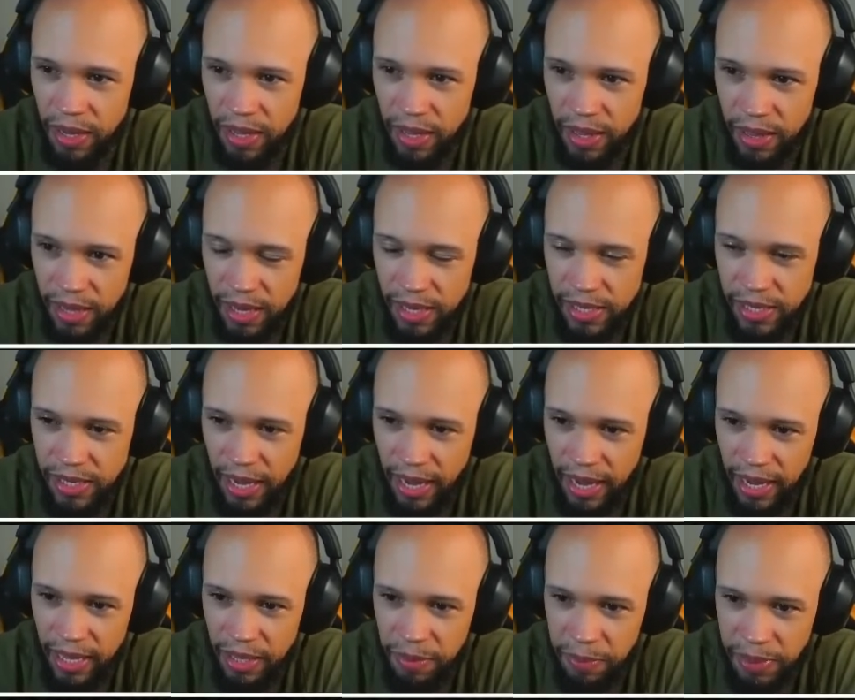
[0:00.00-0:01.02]
this
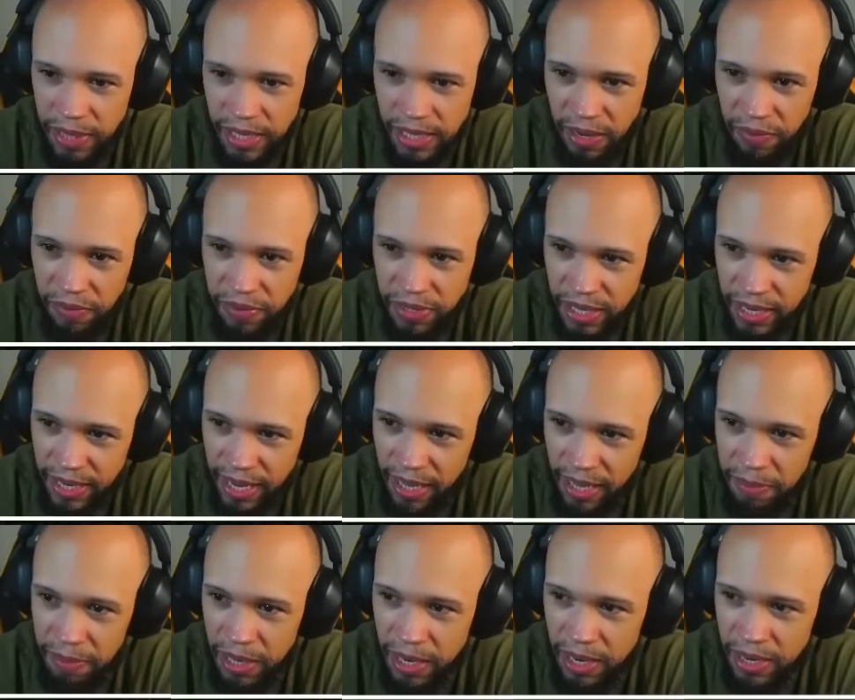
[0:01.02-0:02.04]
and the BT17
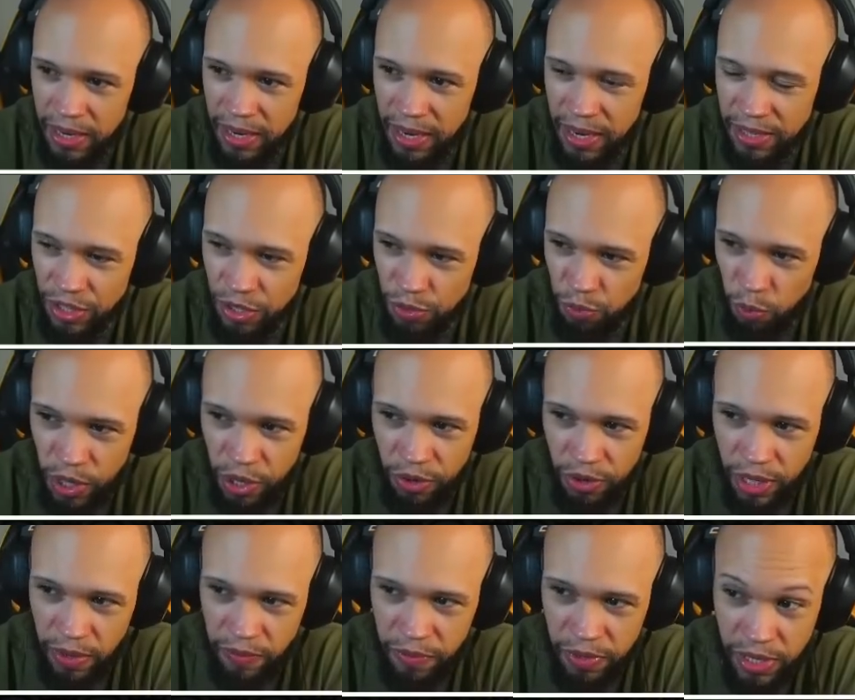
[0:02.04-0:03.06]
Gallantmon and just what your
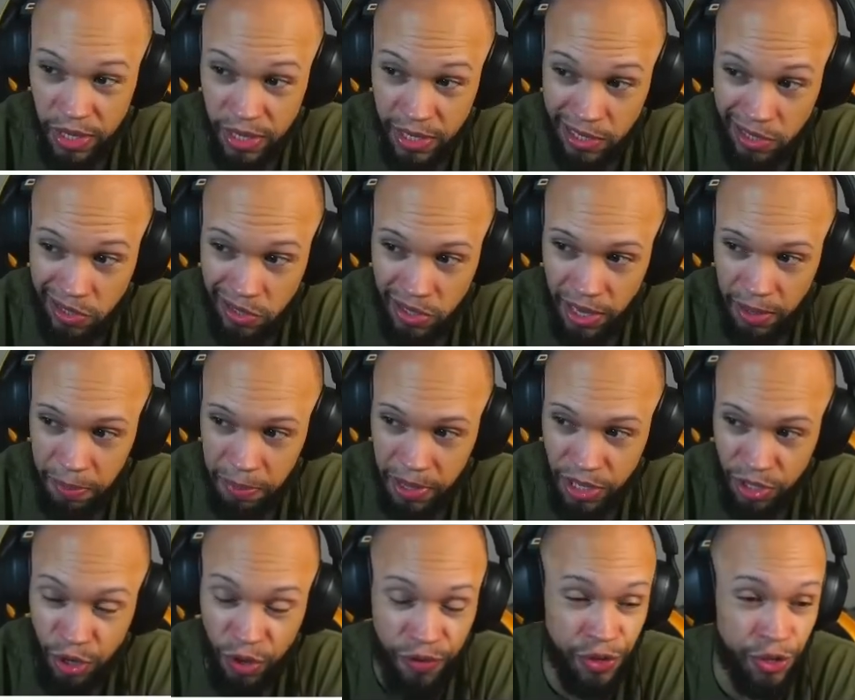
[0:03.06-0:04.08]
level 6s look like,
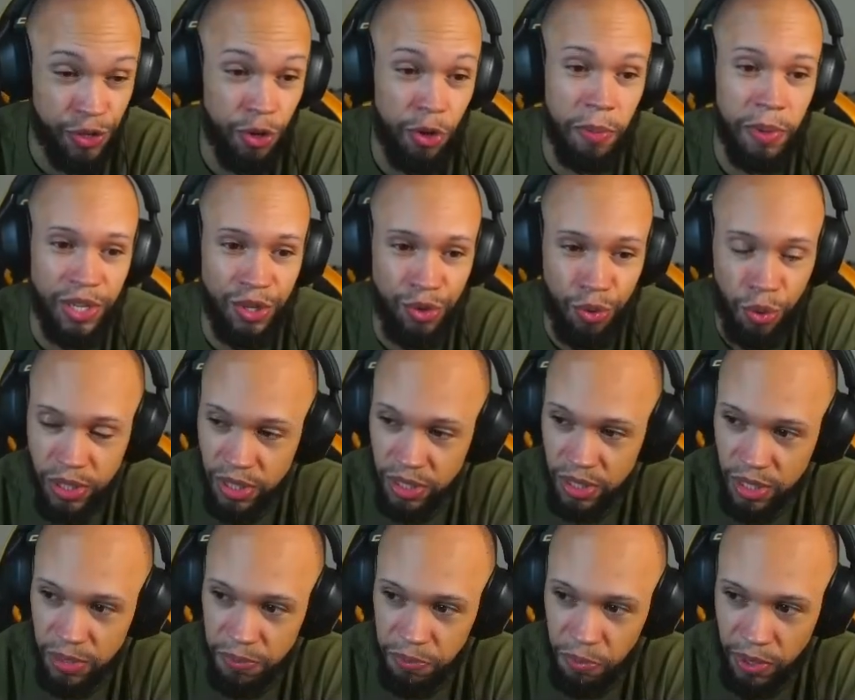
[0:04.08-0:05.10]
because you have so many choices at
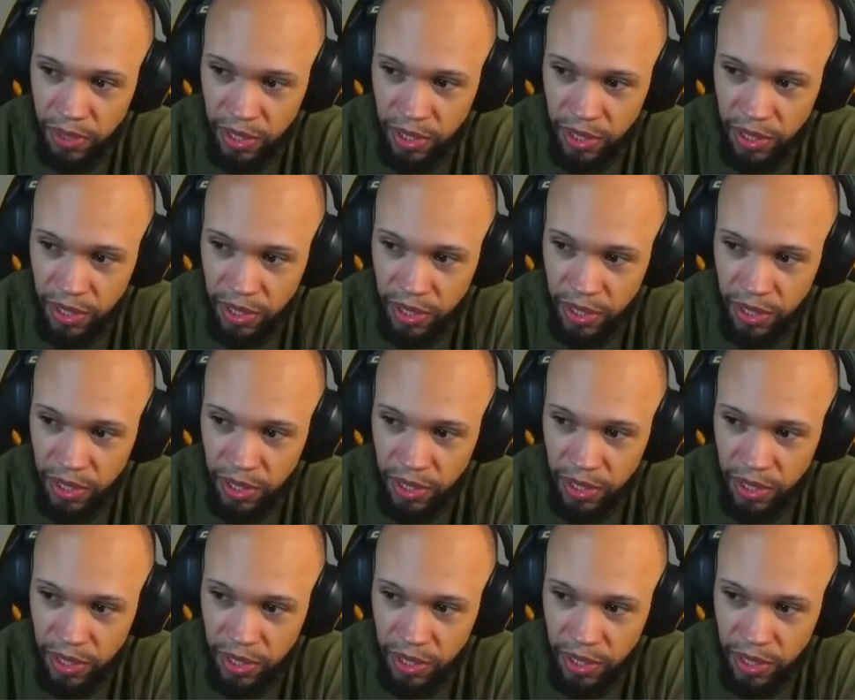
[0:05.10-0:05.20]
this point.